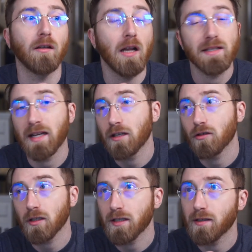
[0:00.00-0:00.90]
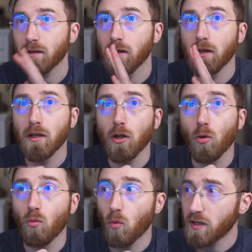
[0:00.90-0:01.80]
Los Angeles
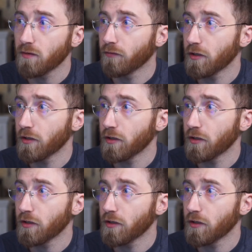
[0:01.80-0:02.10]
was